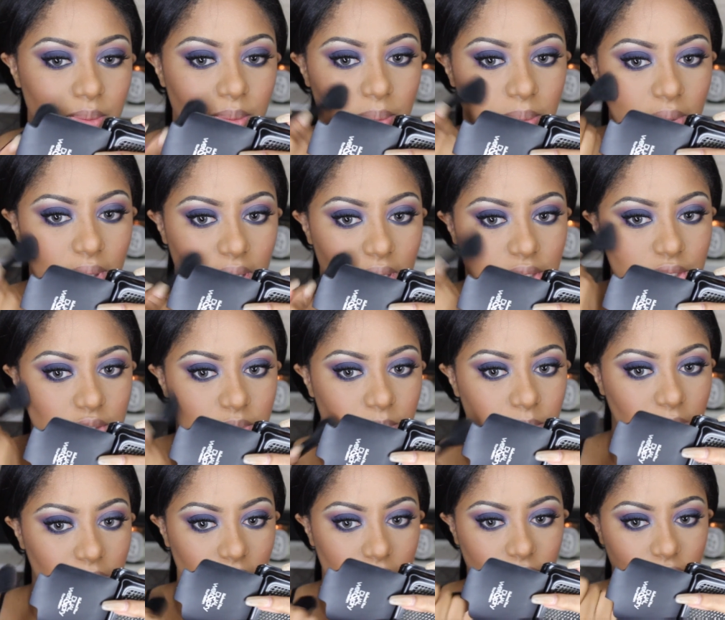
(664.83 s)

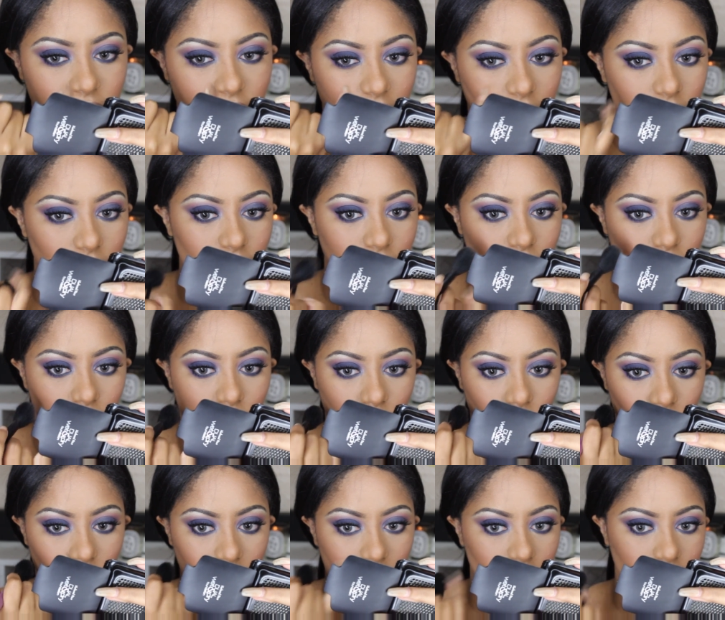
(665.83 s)
apples of
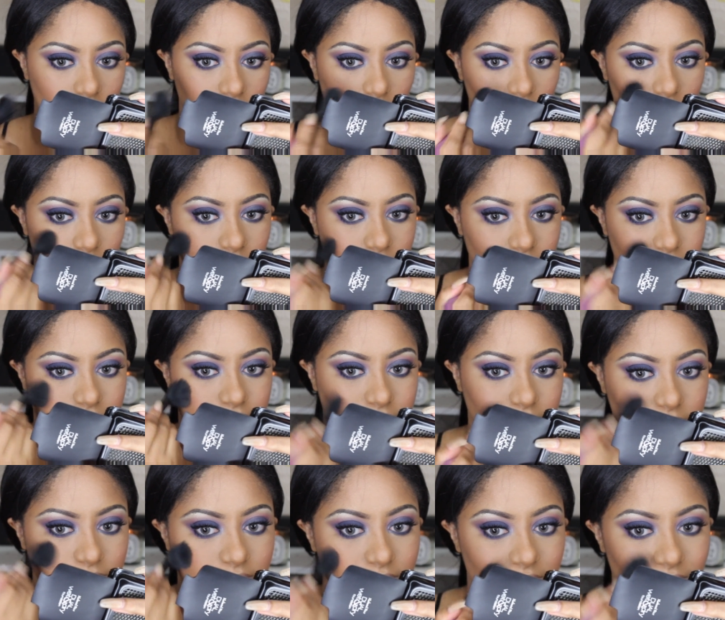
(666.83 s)
my cheeks,
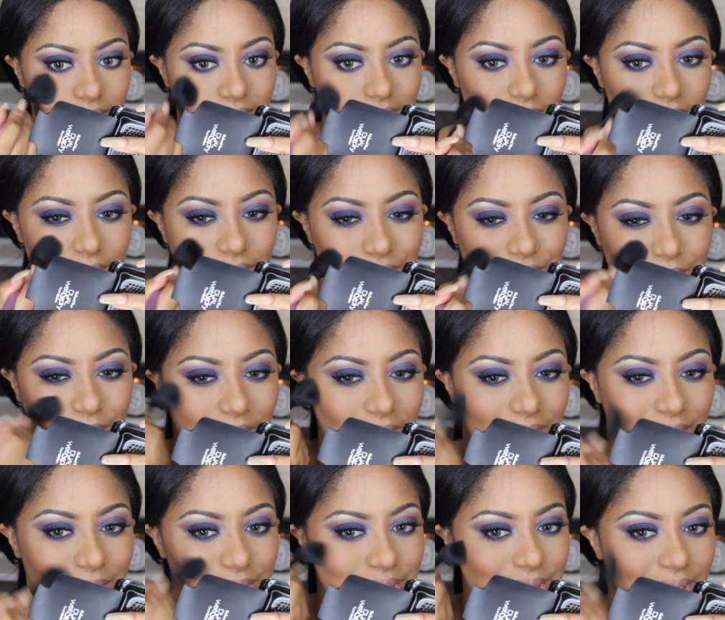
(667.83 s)
because I just
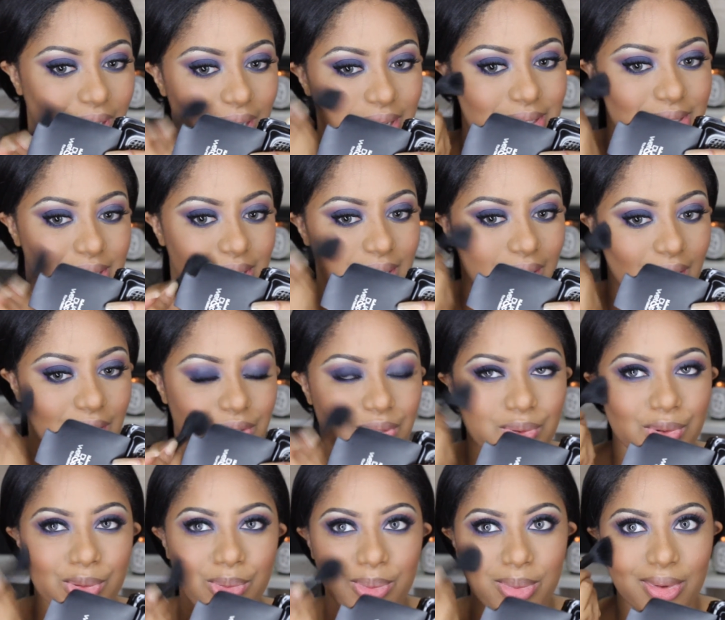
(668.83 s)
want to flush my
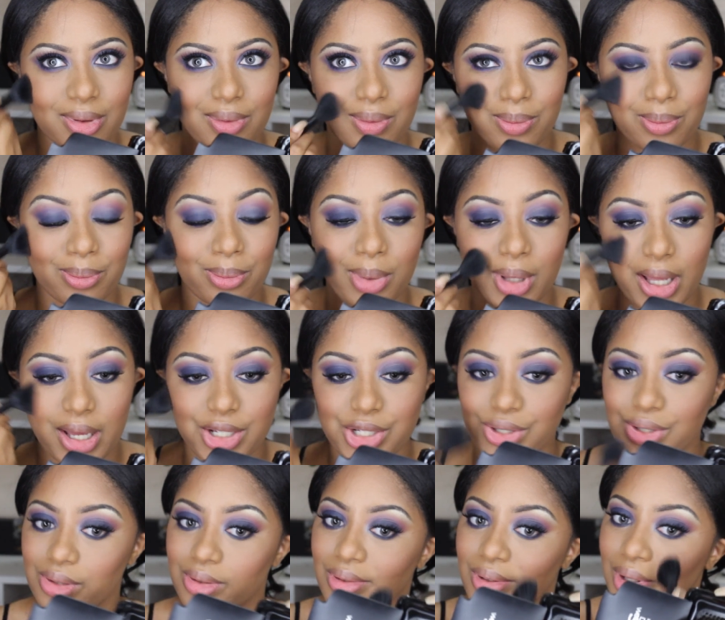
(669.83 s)
cheeks a little bit to
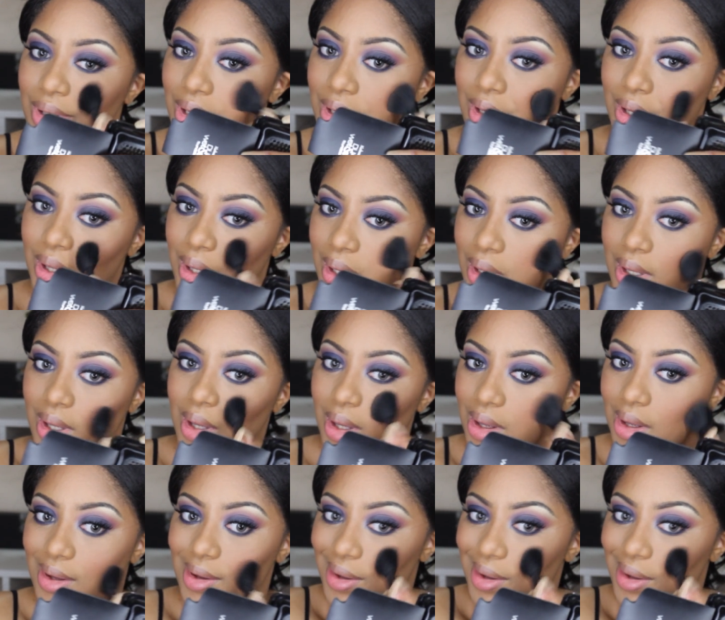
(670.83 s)
get some